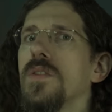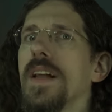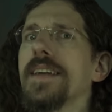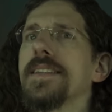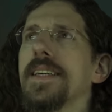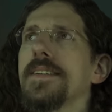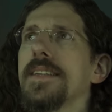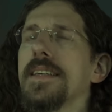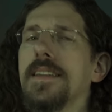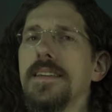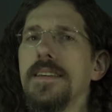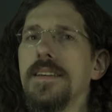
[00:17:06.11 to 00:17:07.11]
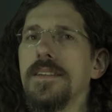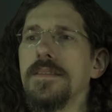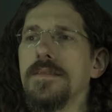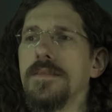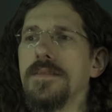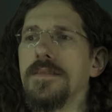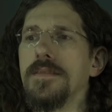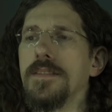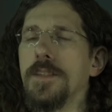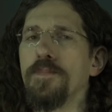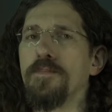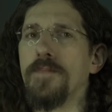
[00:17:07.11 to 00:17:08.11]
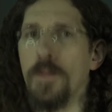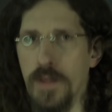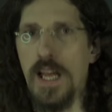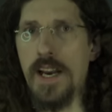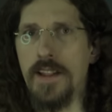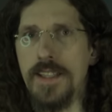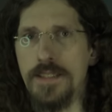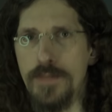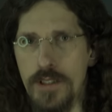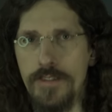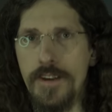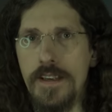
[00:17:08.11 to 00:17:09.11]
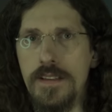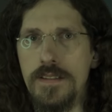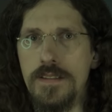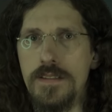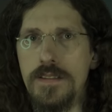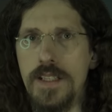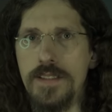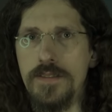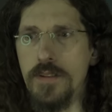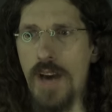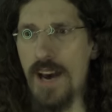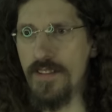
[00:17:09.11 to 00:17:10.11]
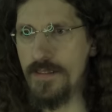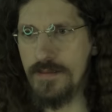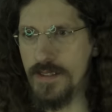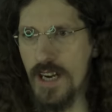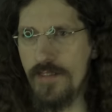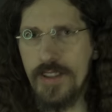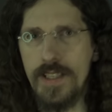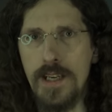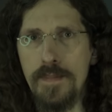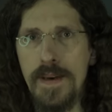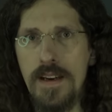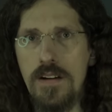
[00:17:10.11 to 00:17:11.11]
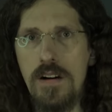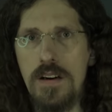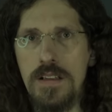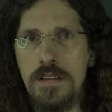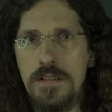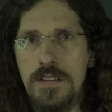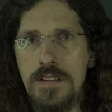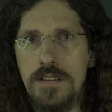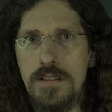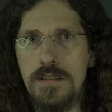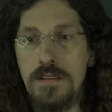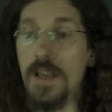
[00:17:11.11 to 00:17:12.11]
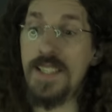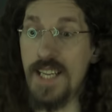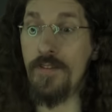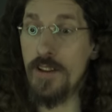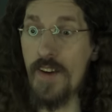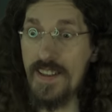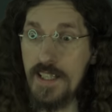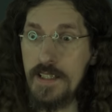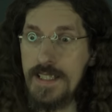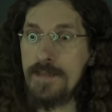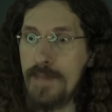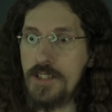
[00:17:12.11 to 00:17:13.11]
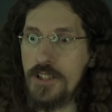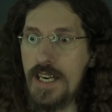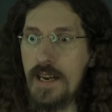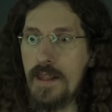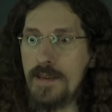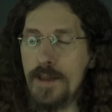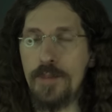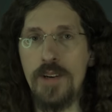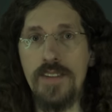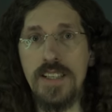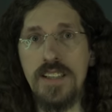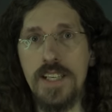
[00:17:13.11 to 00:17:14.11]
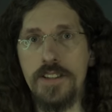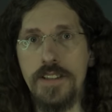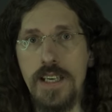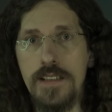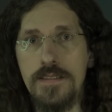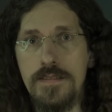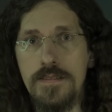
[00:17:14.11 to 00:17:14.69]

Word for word: That sounds like the plot of this movie. Like, you haven't covered it up at all. Except for the fact that you didn't mention anything about the private sector yet.